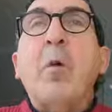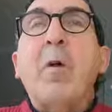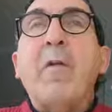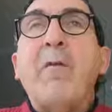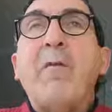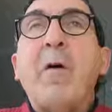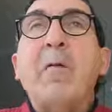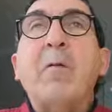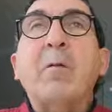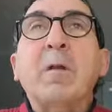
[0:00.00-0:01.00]
where the
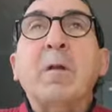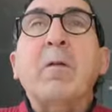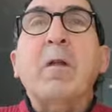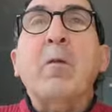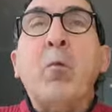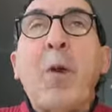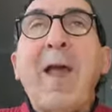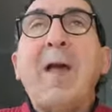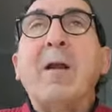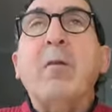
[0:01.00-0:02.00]
father literally
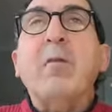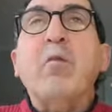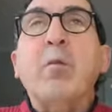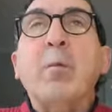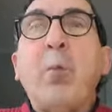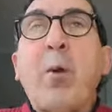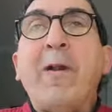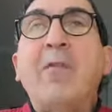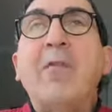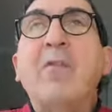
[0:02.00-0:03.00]
ran to
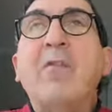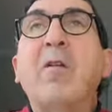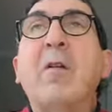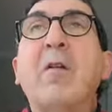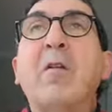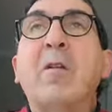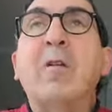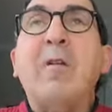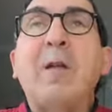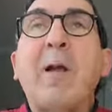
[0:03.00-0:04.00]
embrace his son and
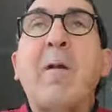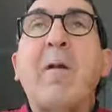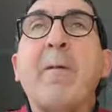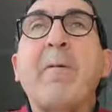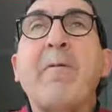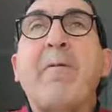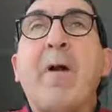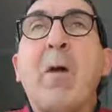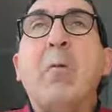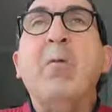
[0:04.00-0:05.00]
declare him
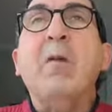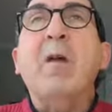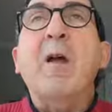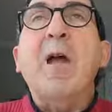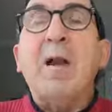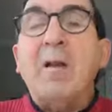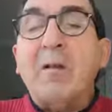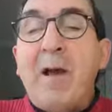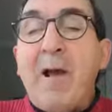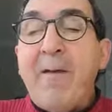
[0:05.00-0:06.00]
found and
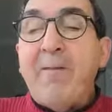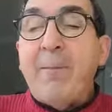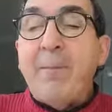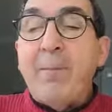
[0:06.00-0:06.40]
alive.